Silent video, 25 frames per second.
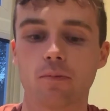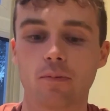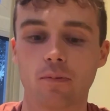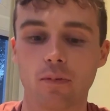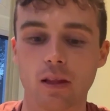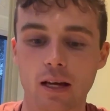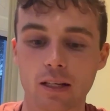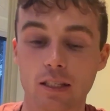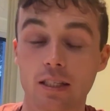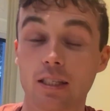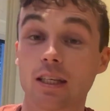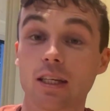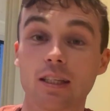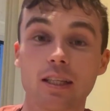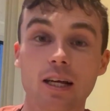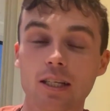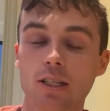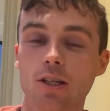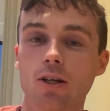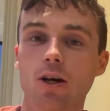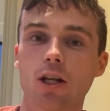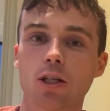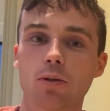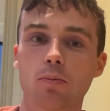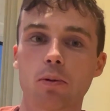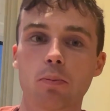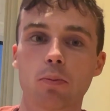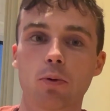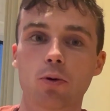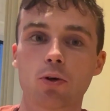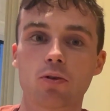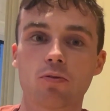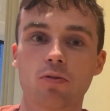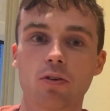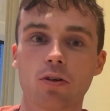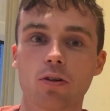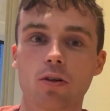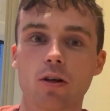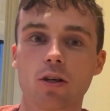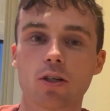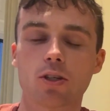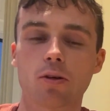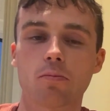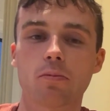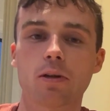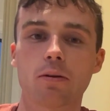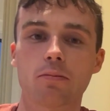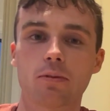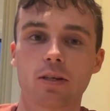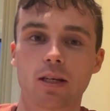as I said, that's not to be boastful.
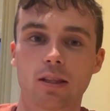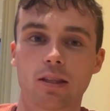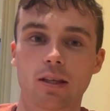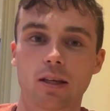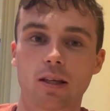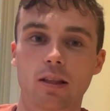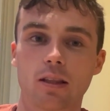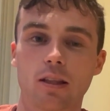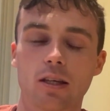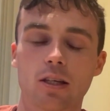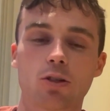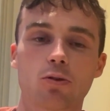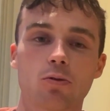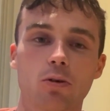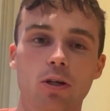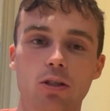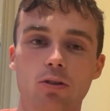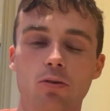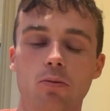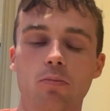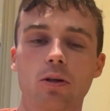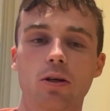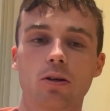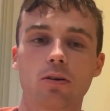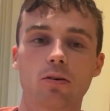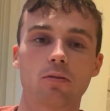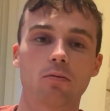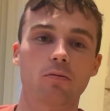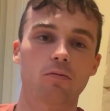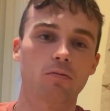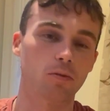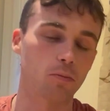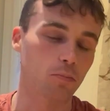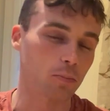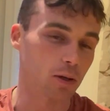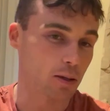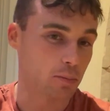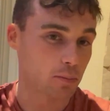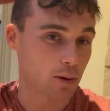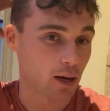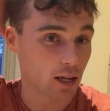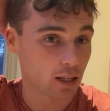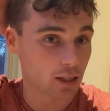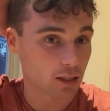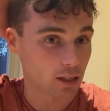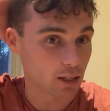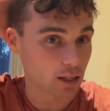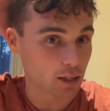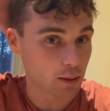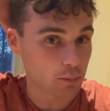Sometimes I think this race will be good for me
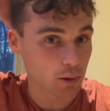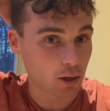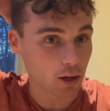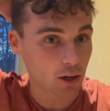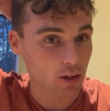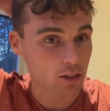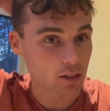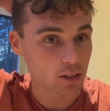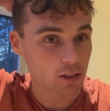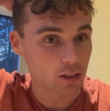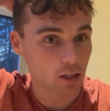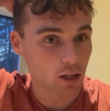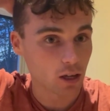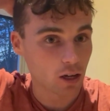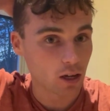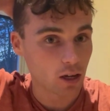mentally, because